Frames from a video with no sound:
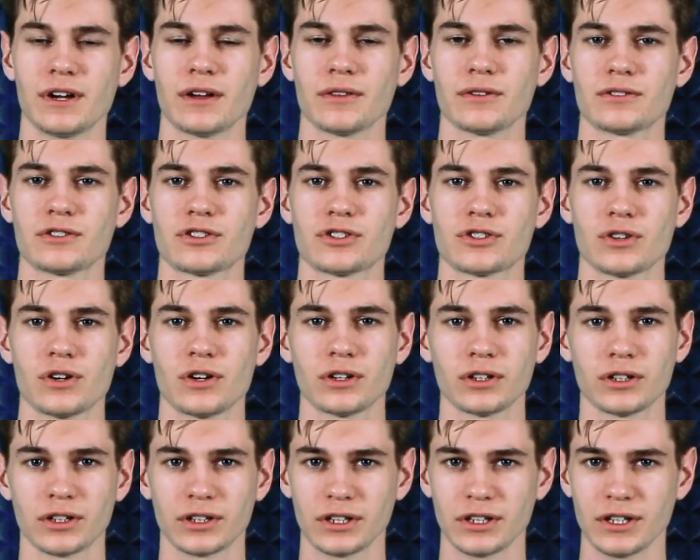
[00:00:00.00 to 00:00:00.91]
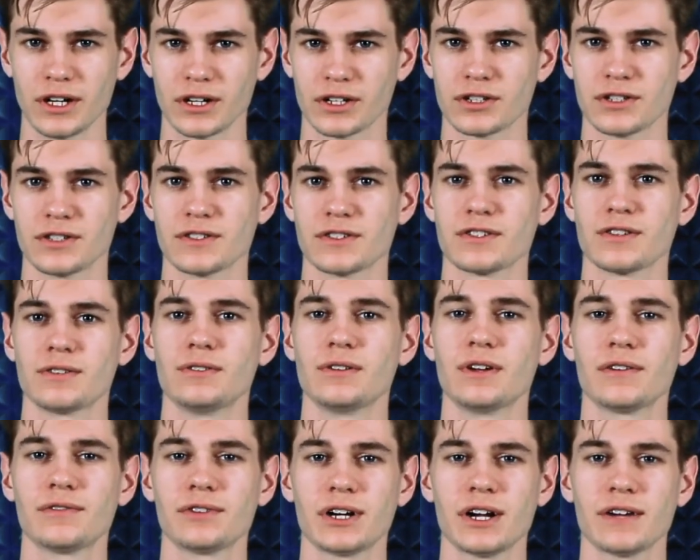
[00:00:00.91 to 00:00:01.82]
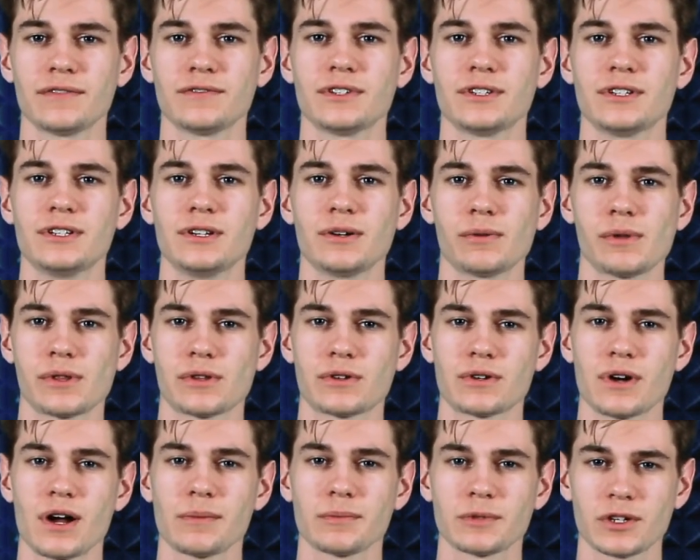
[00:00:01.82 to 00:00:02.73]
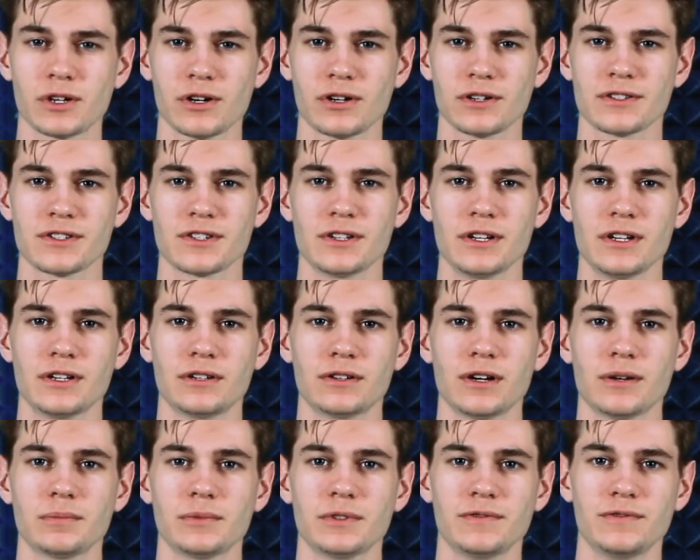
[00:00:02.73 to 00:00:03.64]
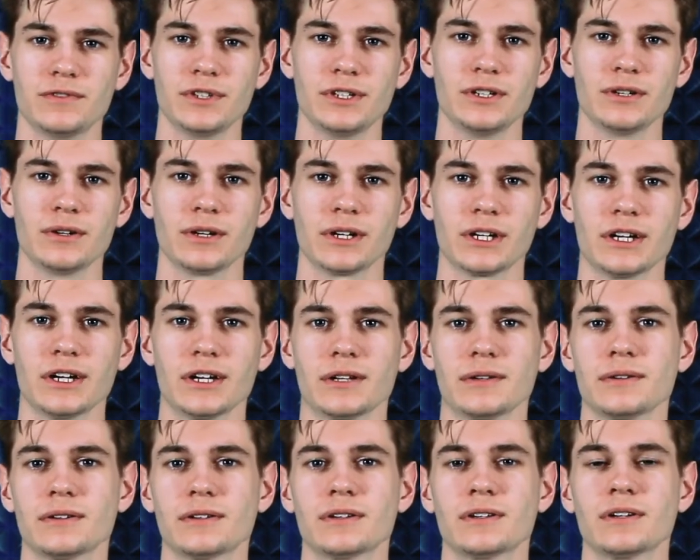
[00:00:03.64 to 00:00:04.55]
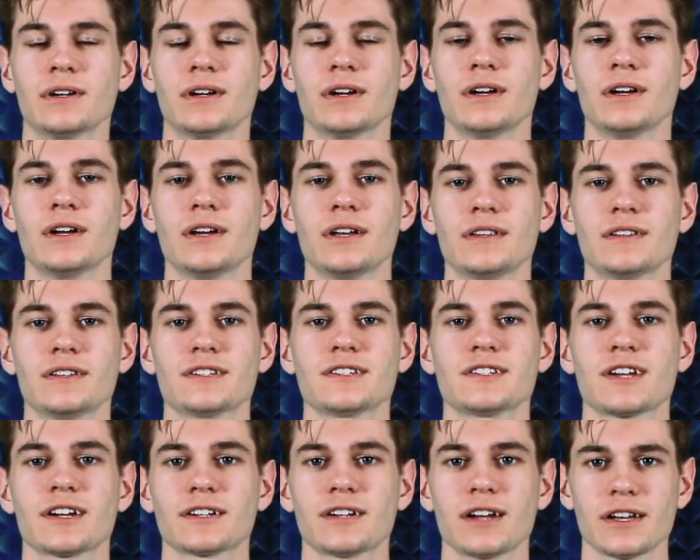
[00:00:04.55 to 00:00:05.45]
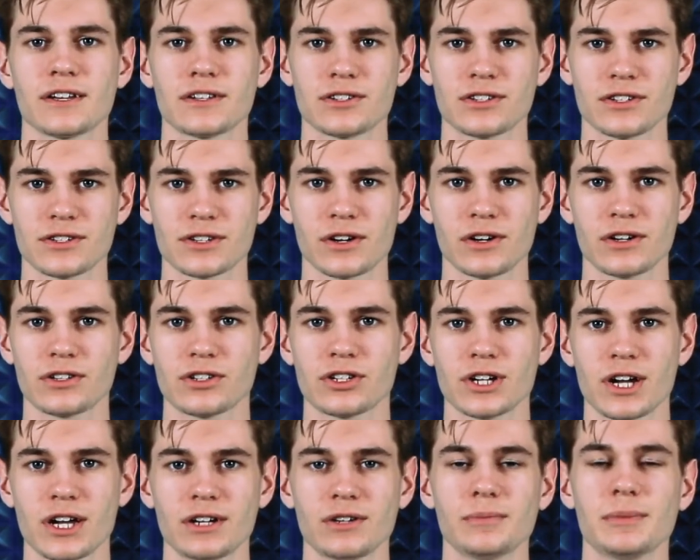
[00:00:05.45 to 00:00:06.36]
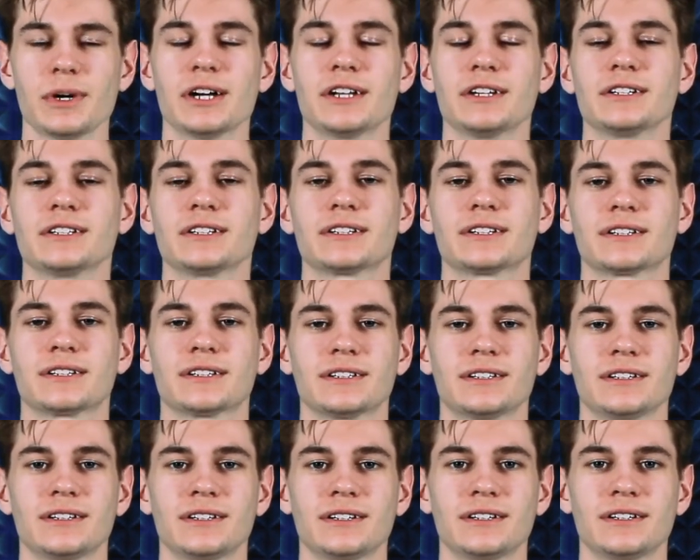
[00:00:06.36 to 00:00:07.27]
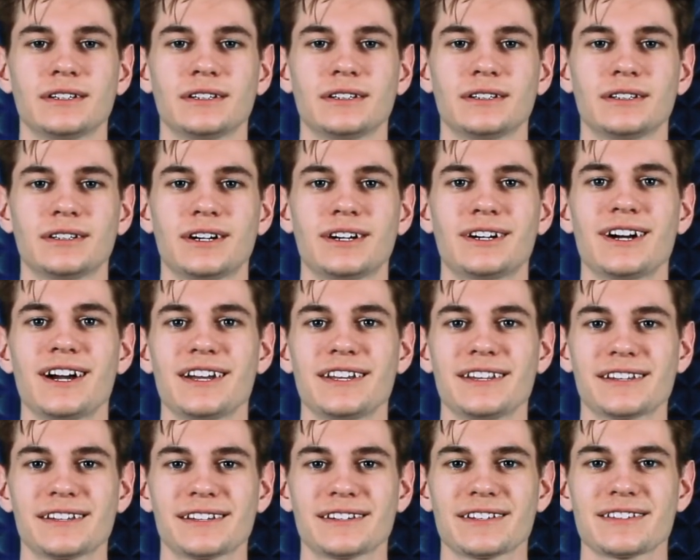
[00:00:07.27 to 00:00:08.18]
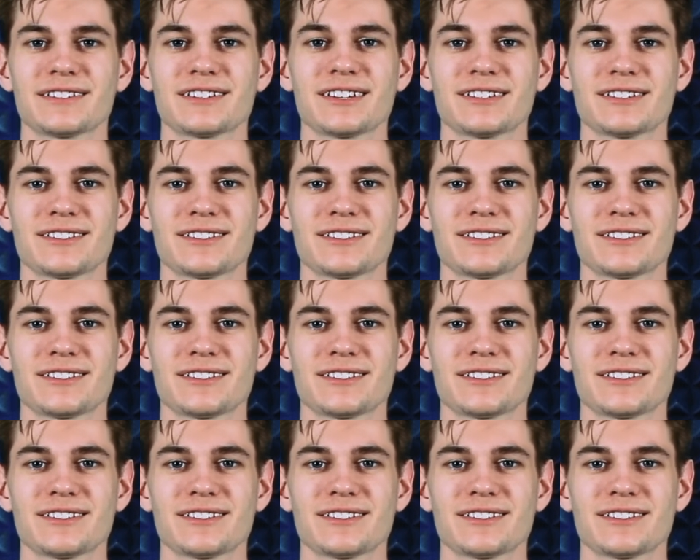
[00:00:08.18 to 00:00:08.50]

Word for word: other stronger connection so you never have to deal with dropped calls and interrupted video again. This technology is called Channel Bonding. Alright, let's get